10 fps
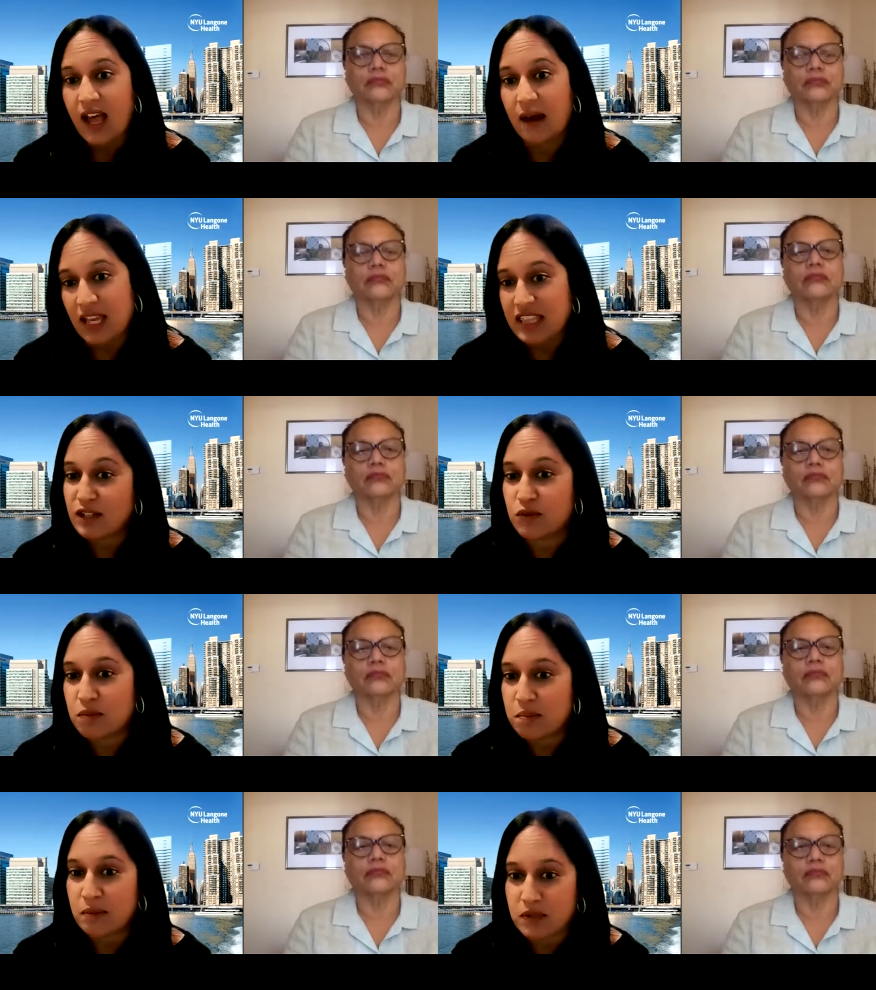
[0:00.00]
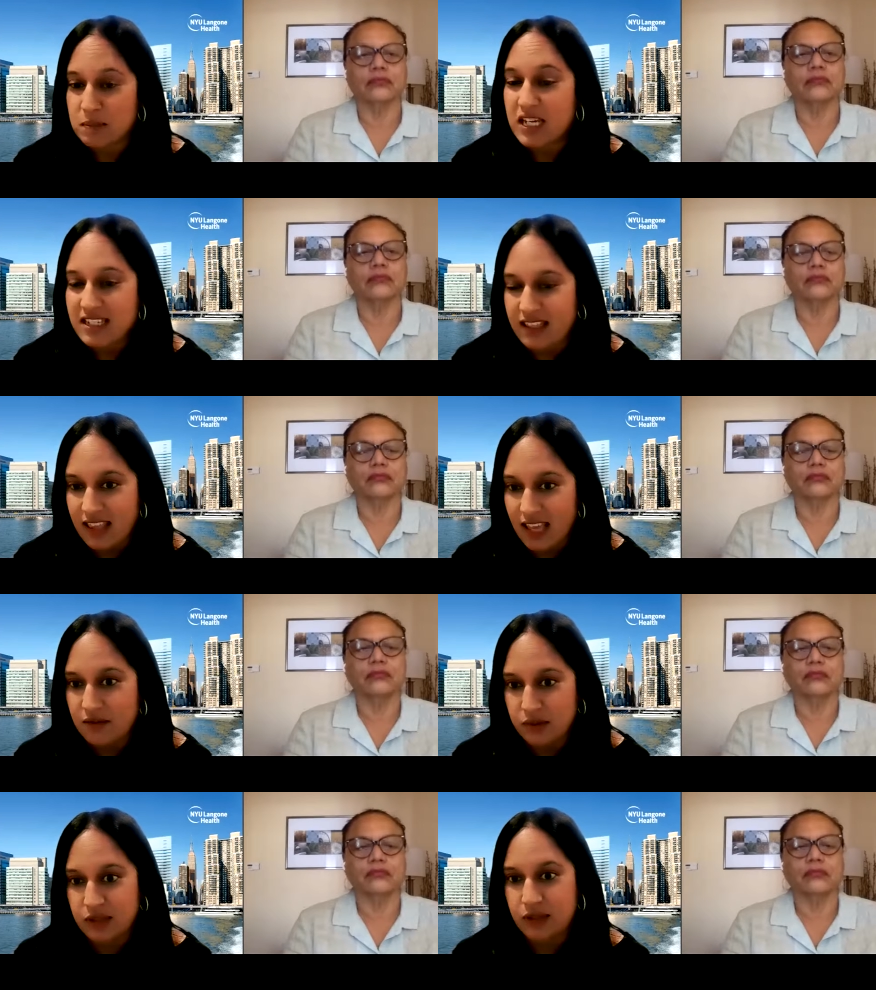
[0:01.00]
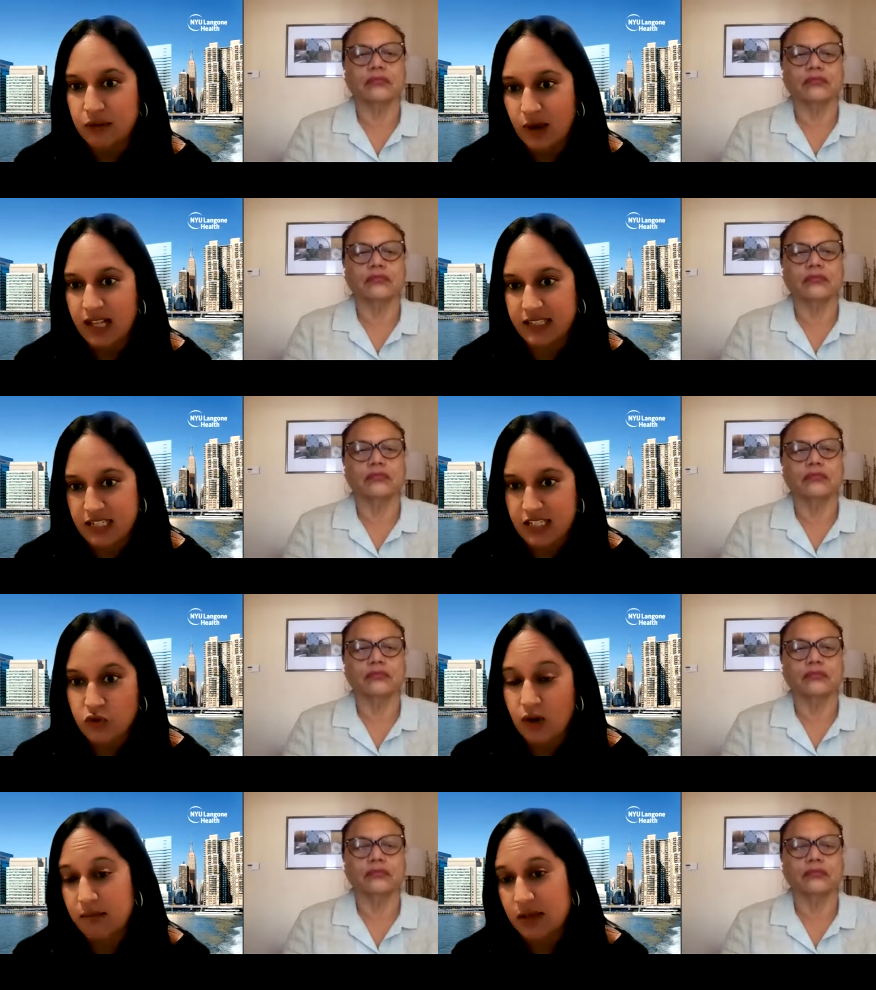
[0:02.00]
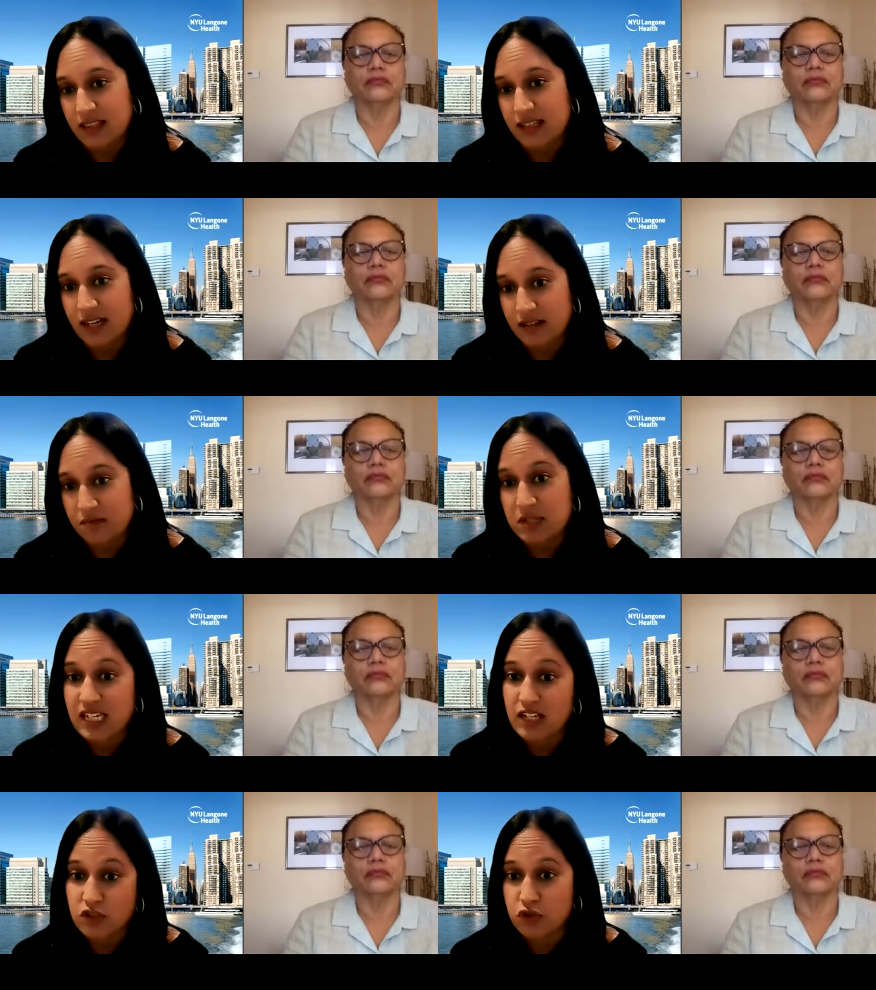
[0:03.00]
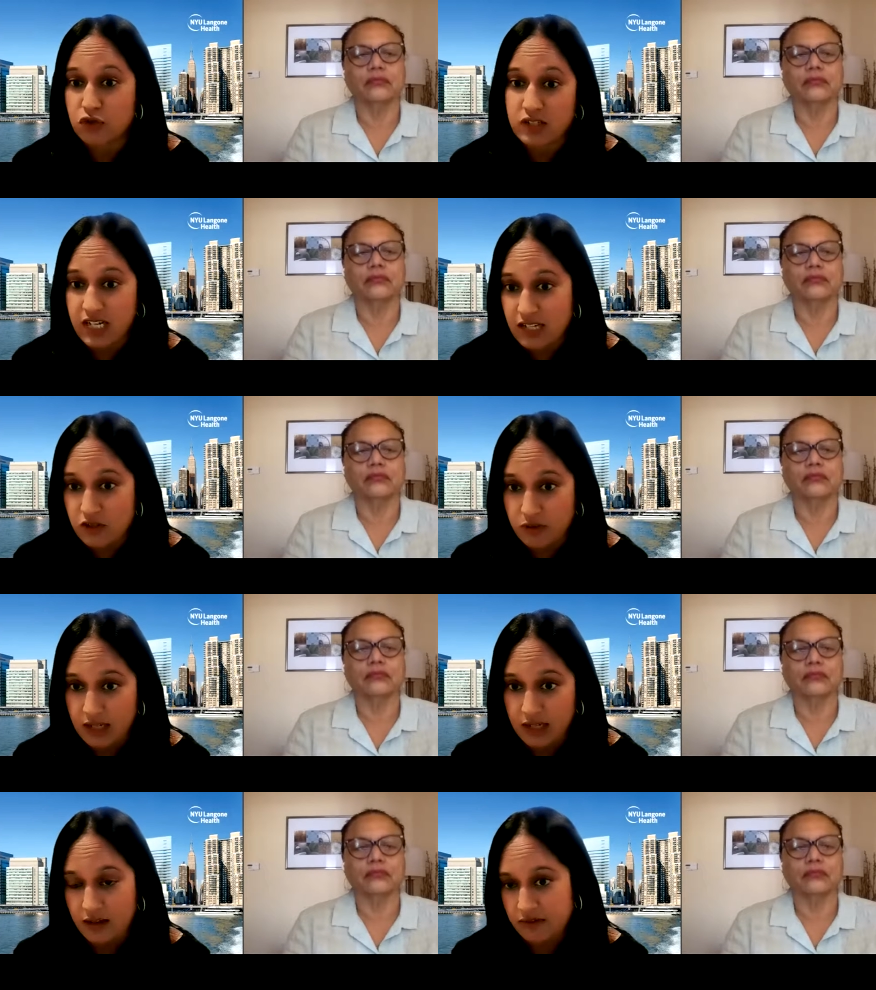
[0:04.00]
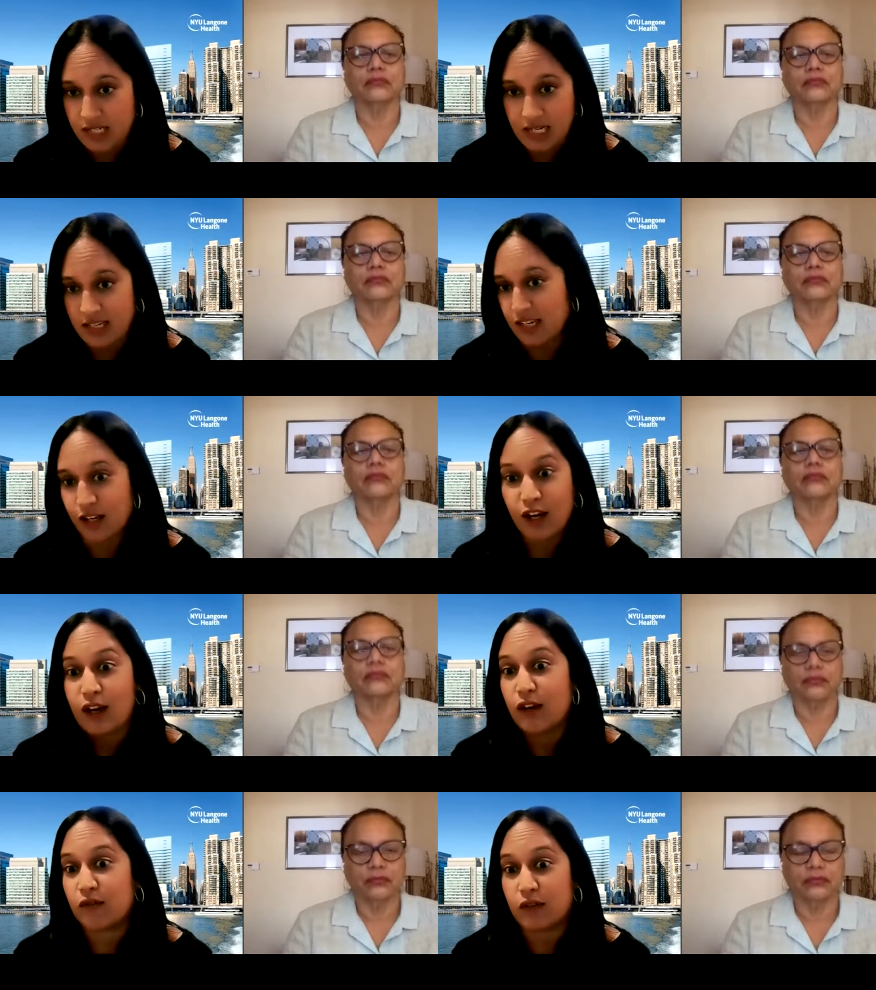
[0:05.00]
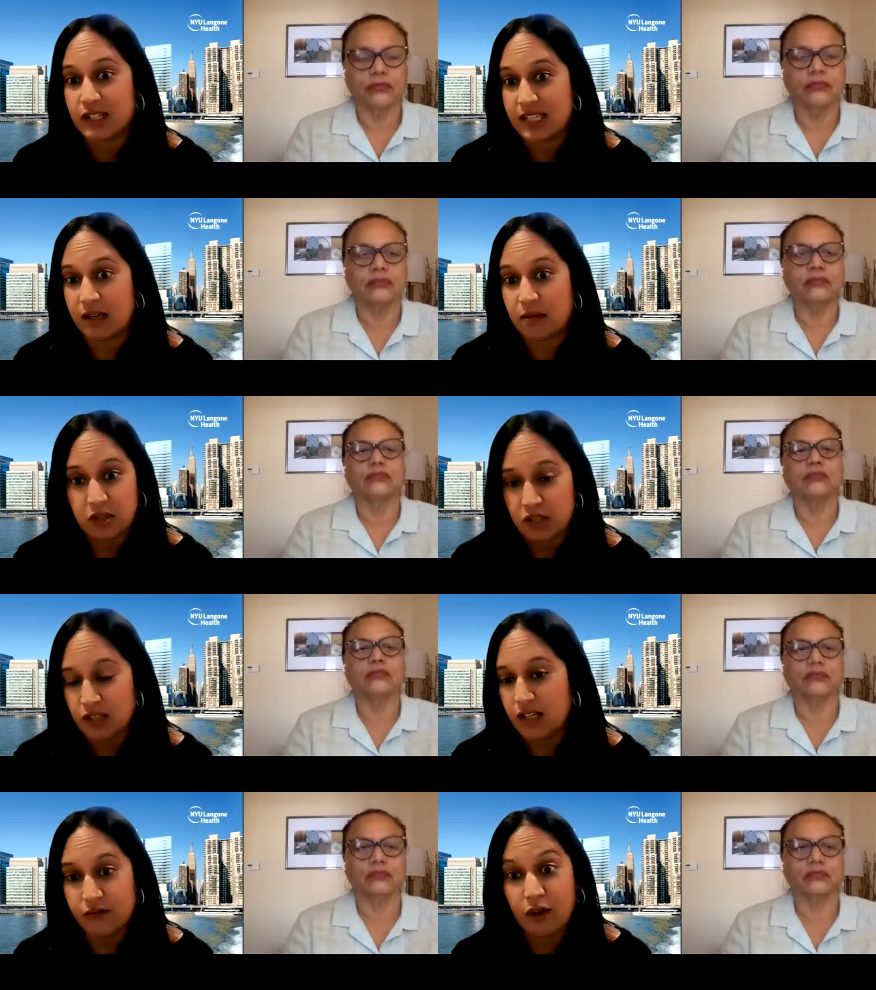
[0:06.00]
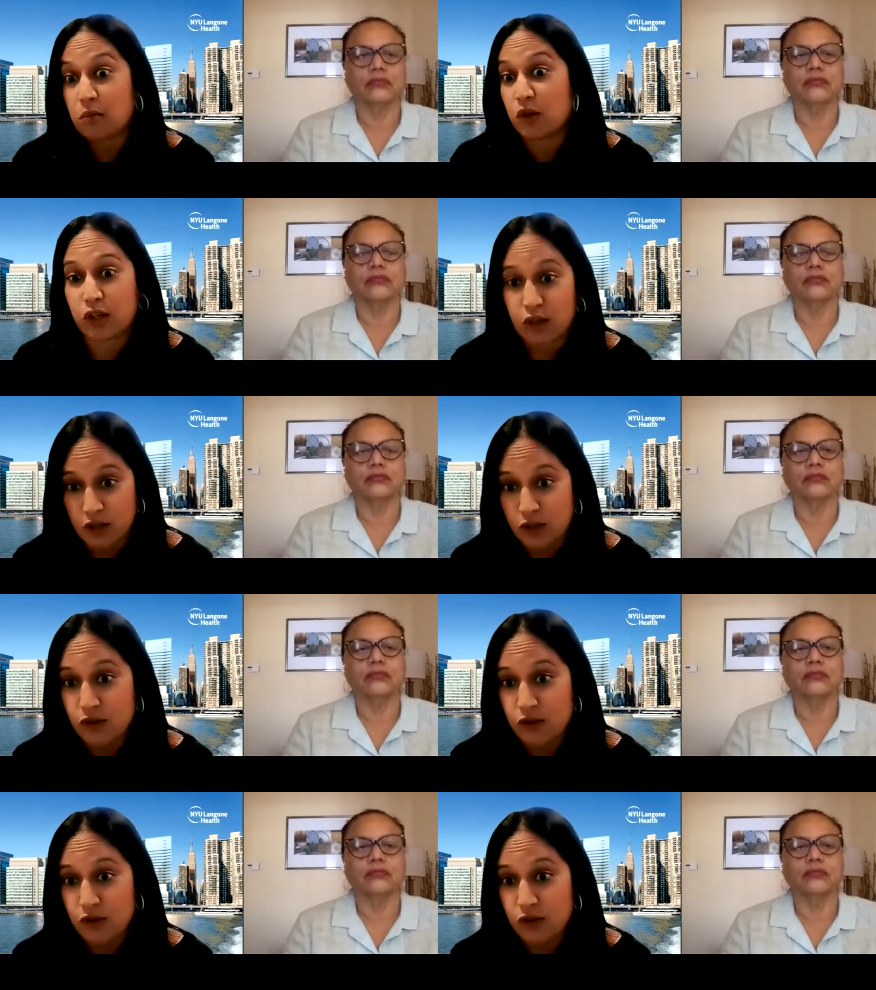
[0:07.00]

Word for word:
Speaker 1: um, I think you sp- speak to that really well in describing the kind of potential trajectory of taking, for example, a farm worker